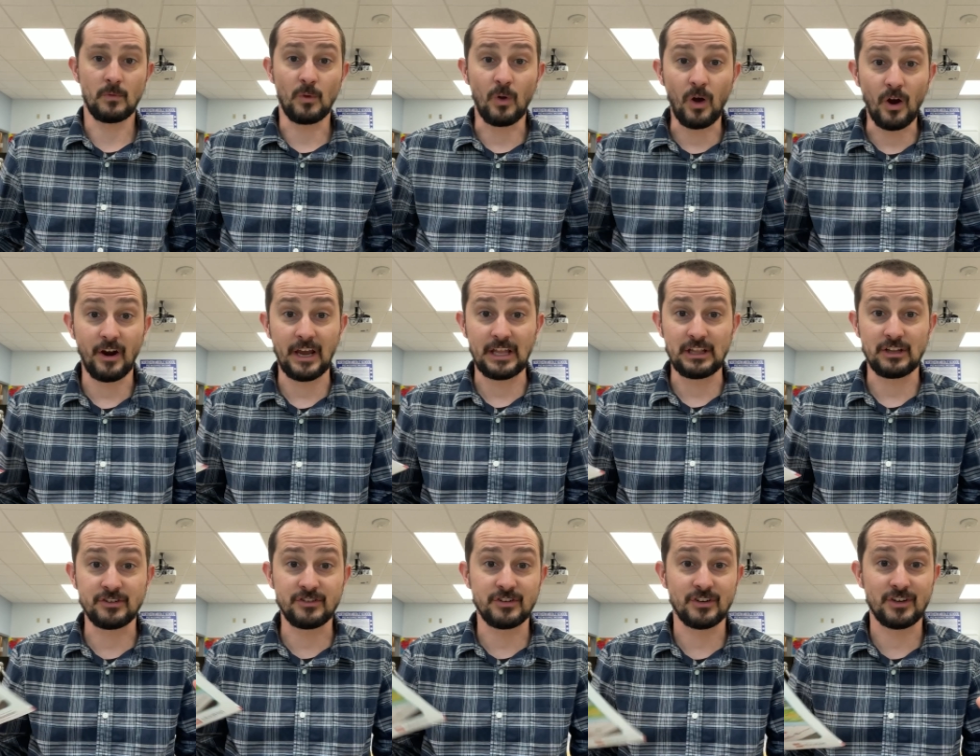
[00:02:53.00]
All right,
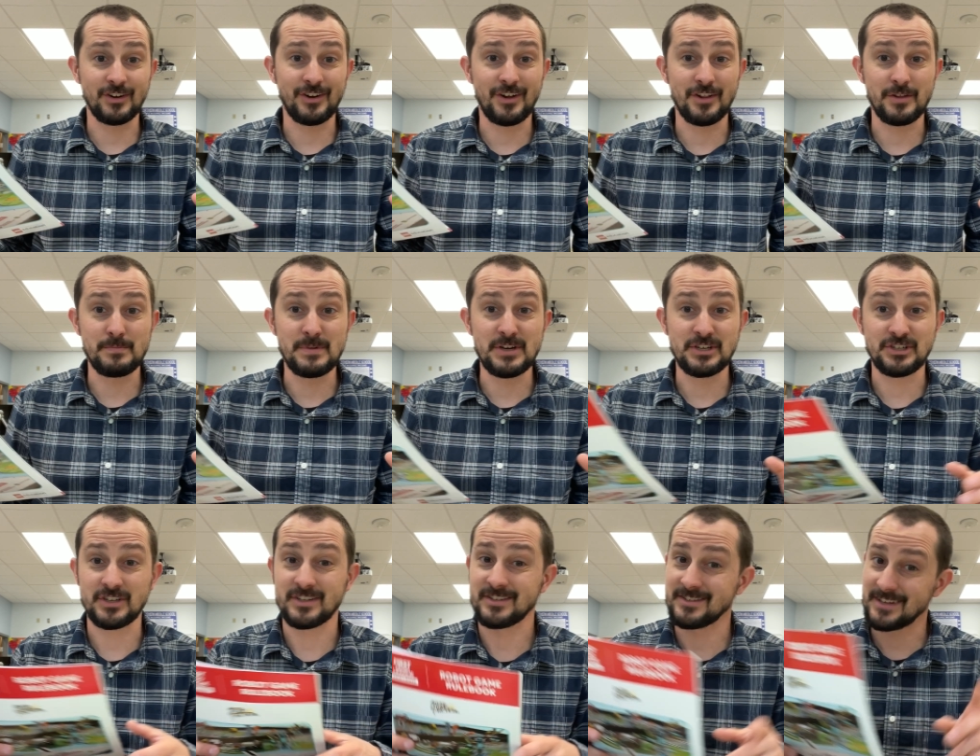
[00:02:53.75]
let's look at all the
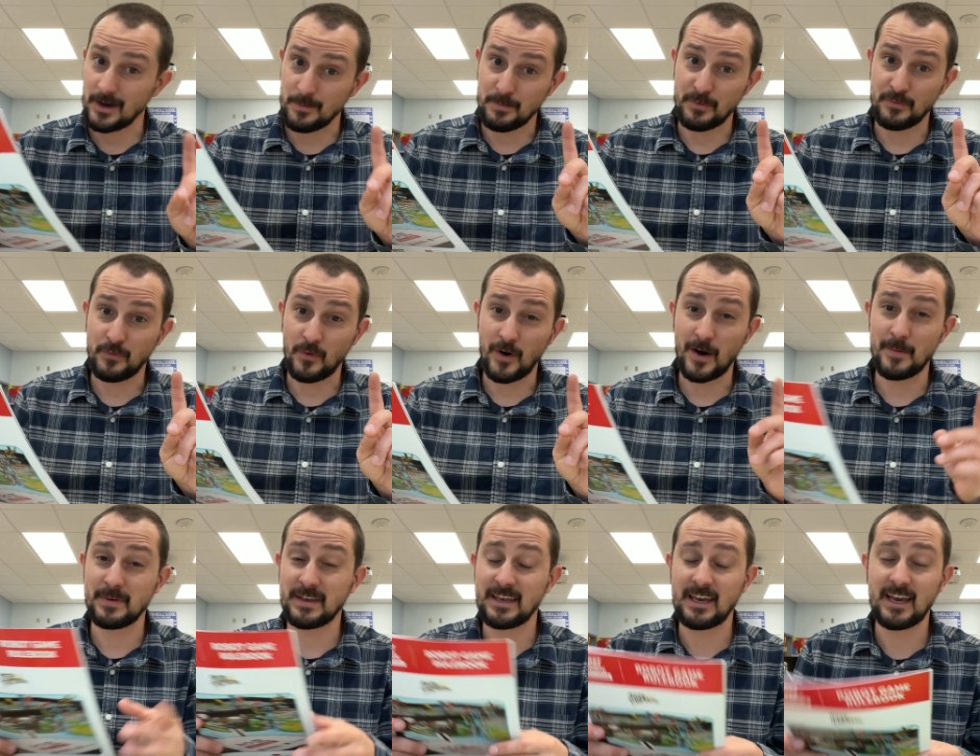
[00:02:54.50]
missions. Now,
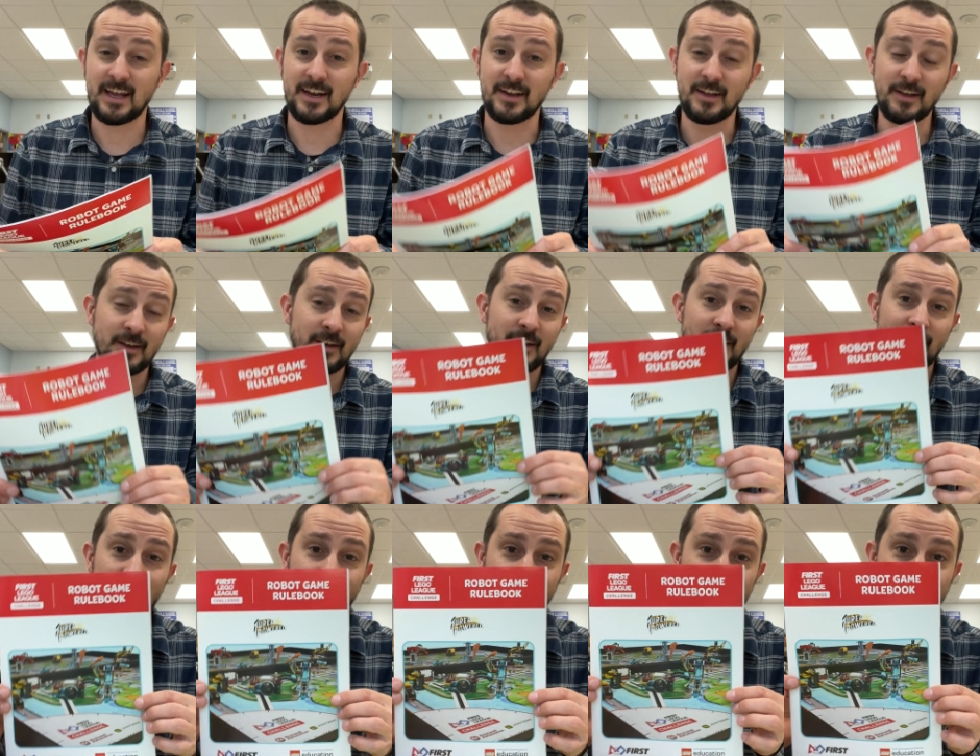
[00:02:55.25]
before I begin,
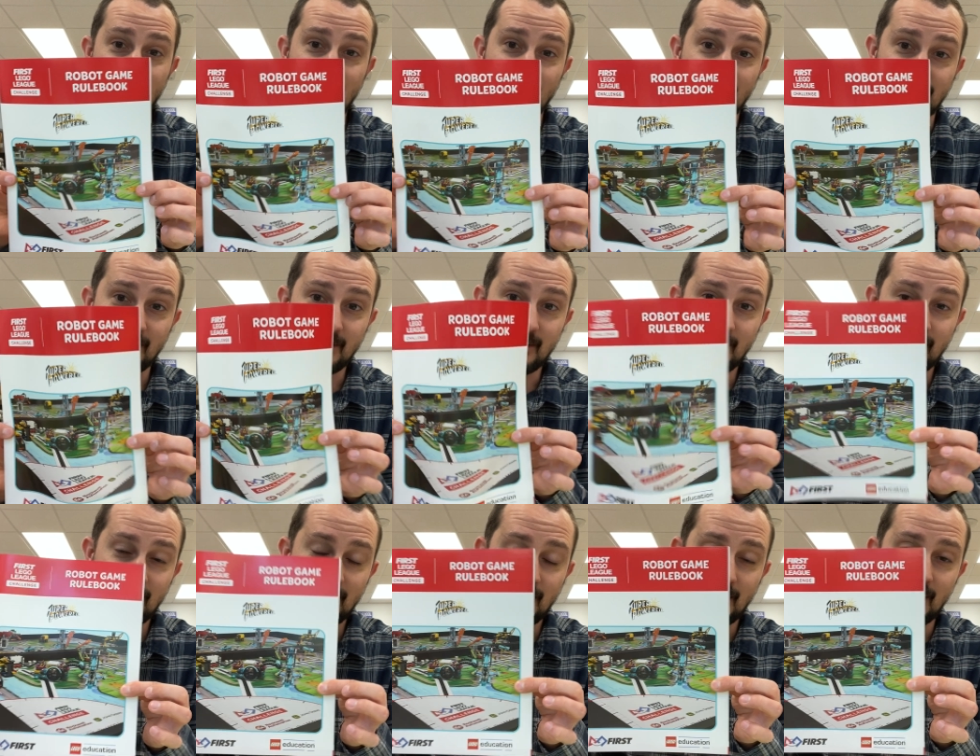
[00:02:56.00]
this
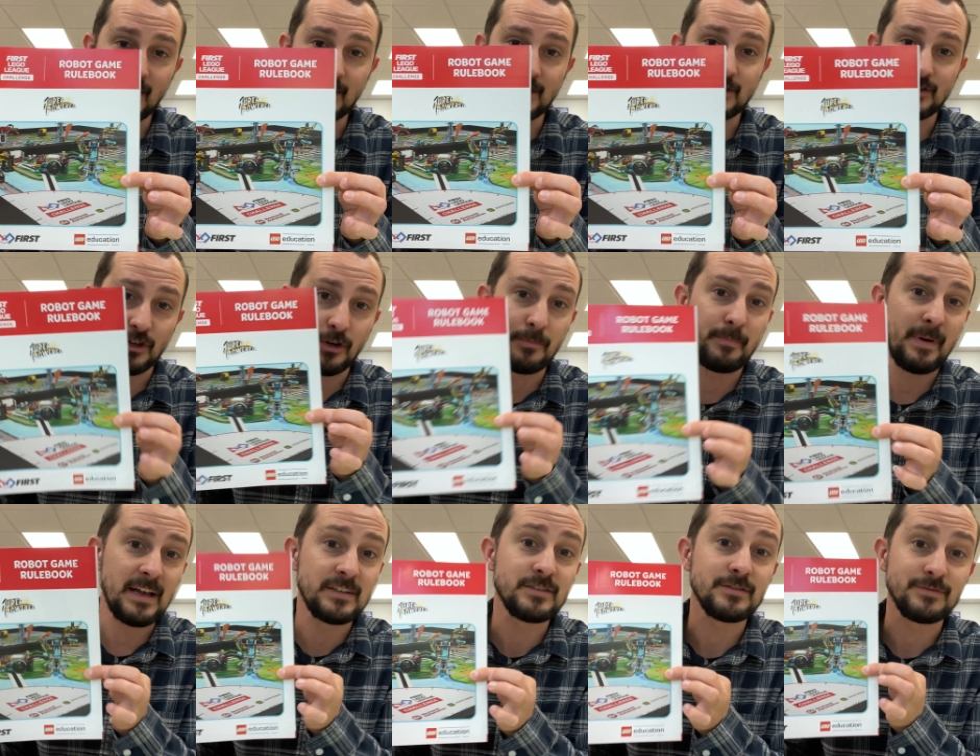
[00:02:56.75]
is your
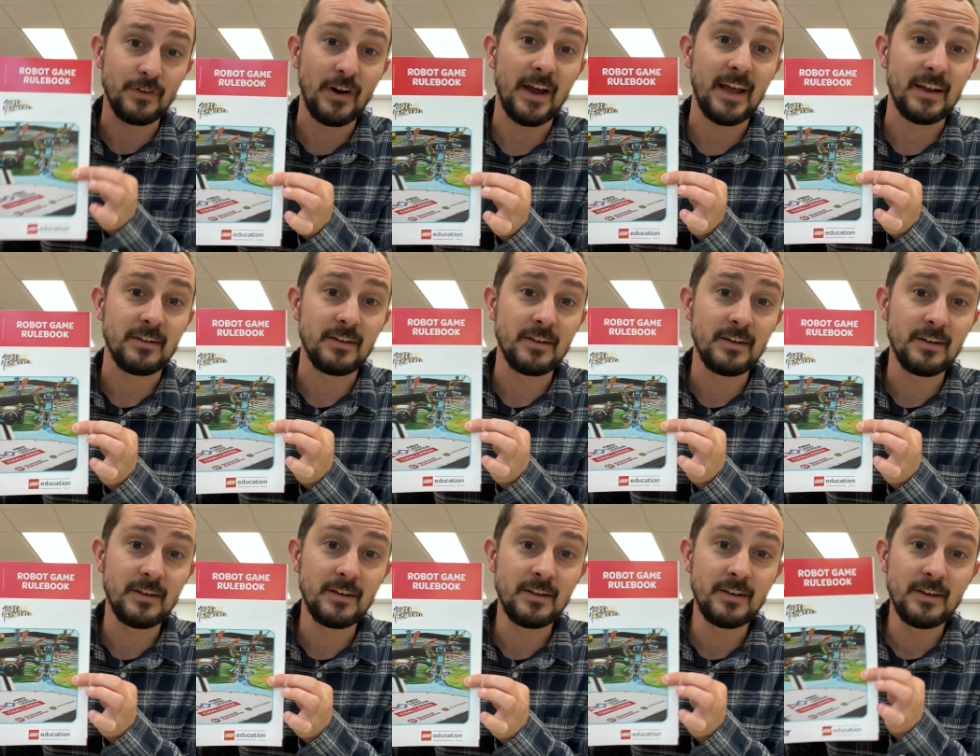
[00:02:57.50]
best friend.
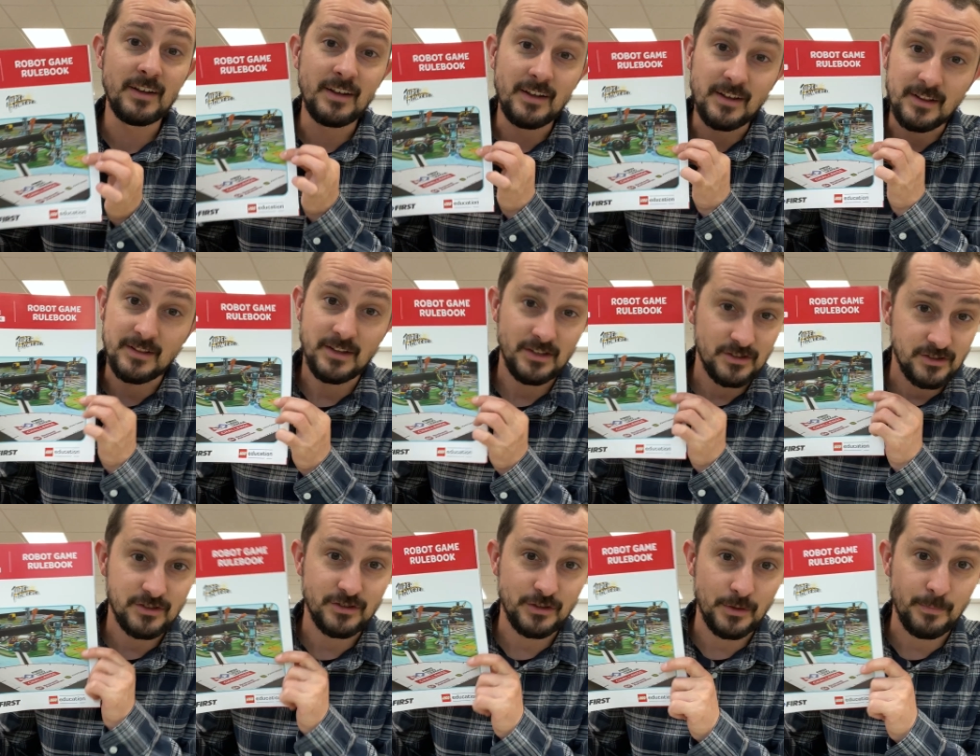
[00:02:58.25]

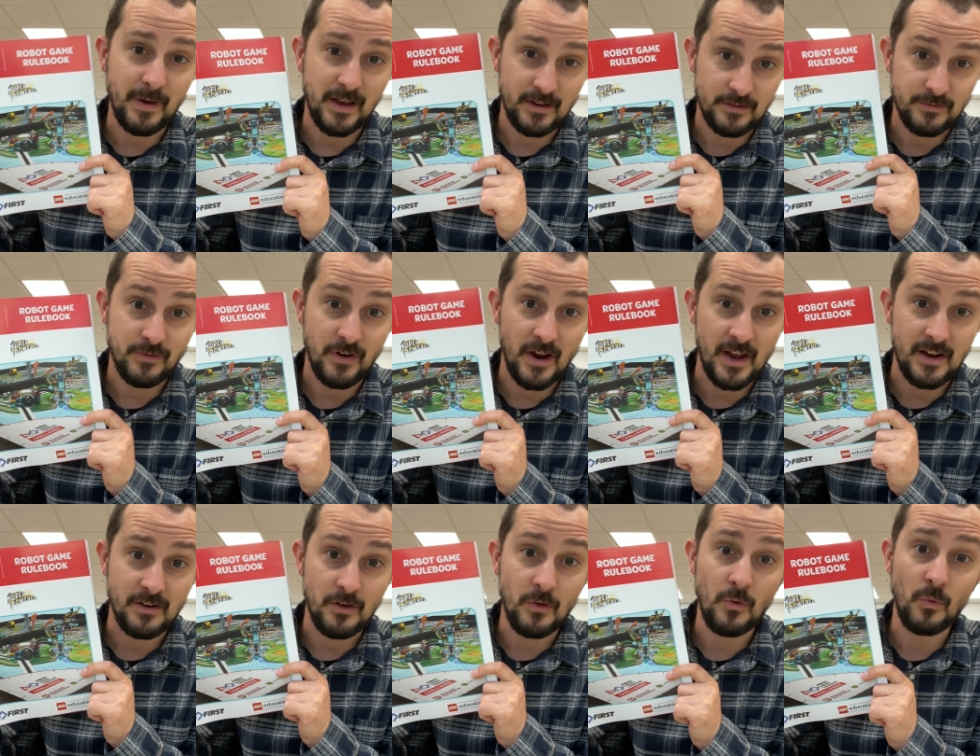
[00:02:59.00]
This is your best
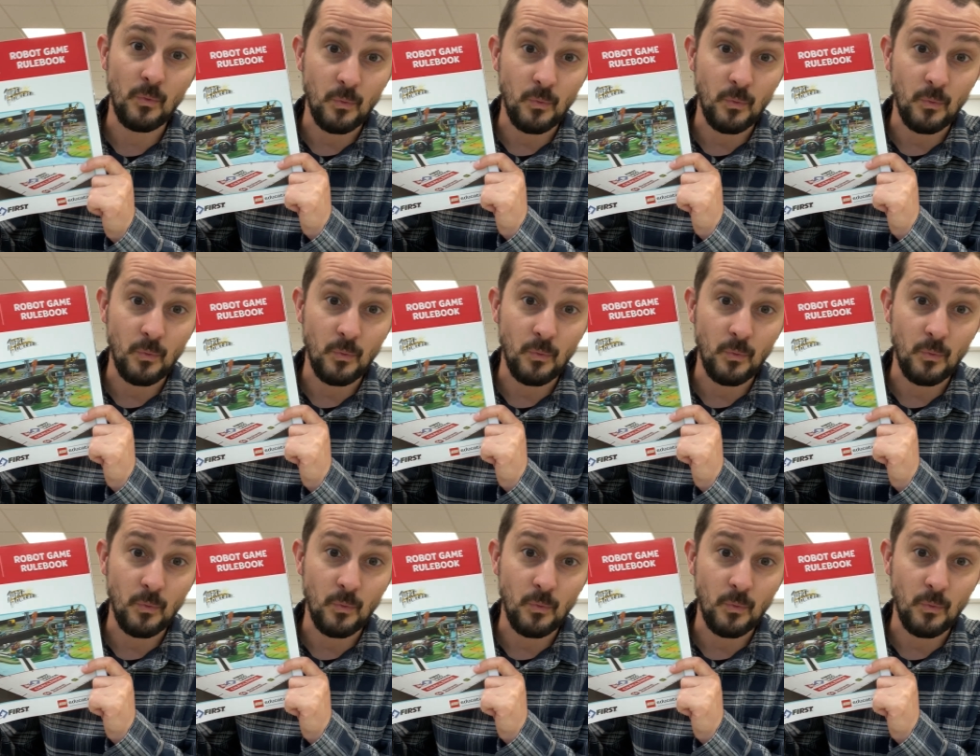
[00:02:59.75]
friend.